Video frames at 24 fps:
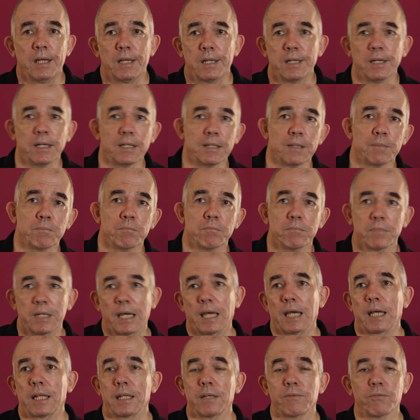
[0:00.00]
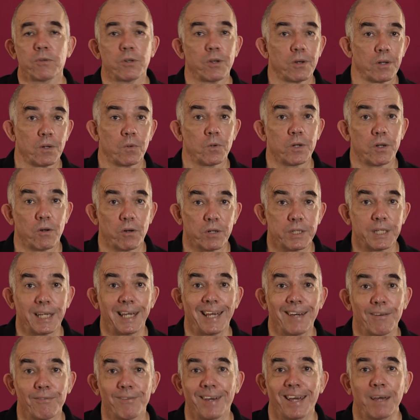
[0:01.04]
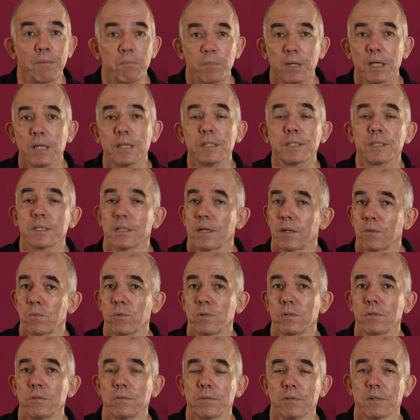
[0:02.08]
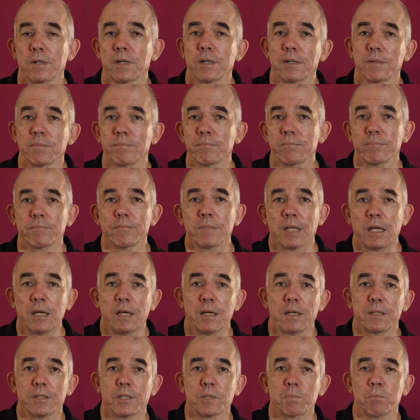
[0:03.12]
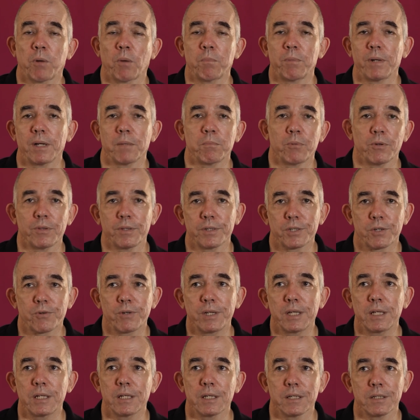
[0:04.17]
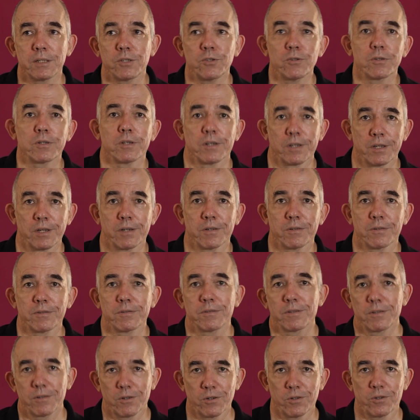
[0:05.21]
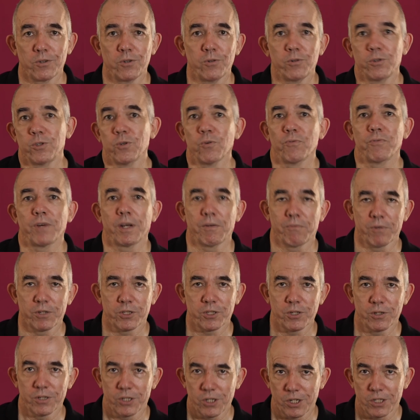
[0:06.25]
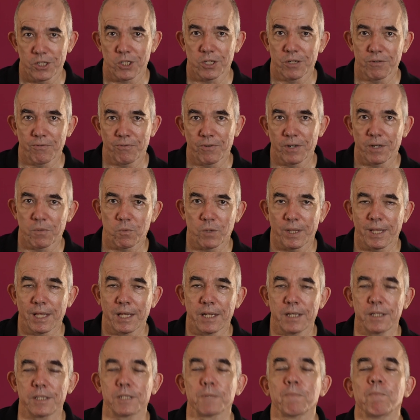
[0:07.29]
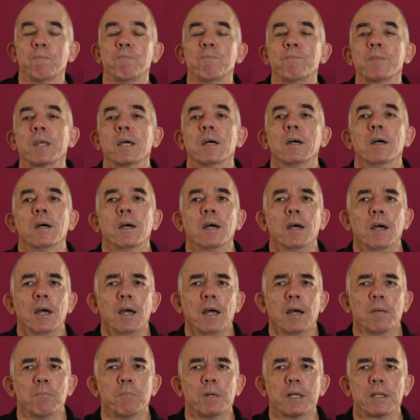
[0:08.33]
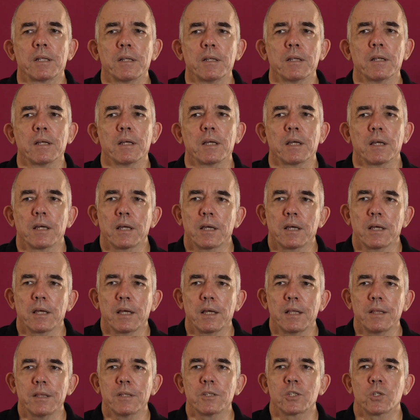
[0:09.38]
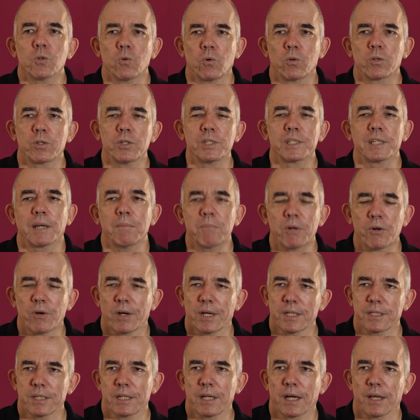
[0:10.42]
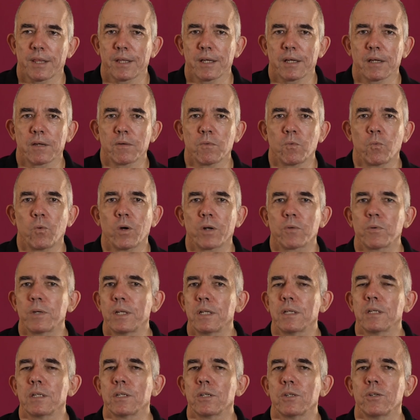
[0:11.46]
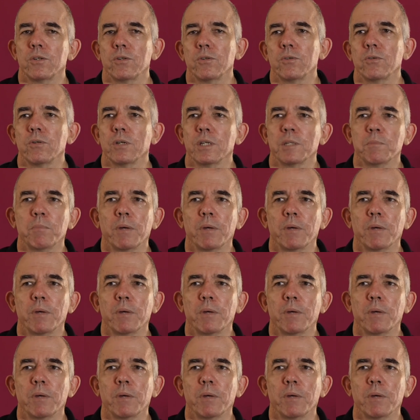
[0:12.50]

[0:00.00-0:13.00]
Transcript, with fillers: um, and if you don't know what RTFM is, I will um, just pop it up on the screen and you can go and use your favorite search engine to find what that is. But in this all to summarize it, I think what we need to do is